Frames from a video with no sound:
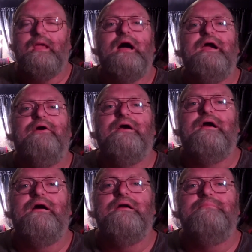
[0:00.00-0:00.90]
hire a
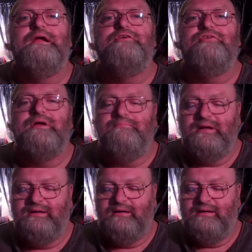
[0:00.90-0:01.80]
guard because they'd
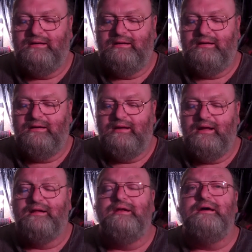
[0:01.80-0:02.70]
been
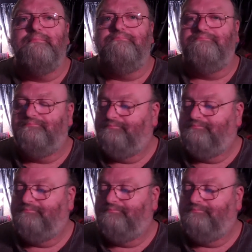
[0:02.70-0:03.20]
held up.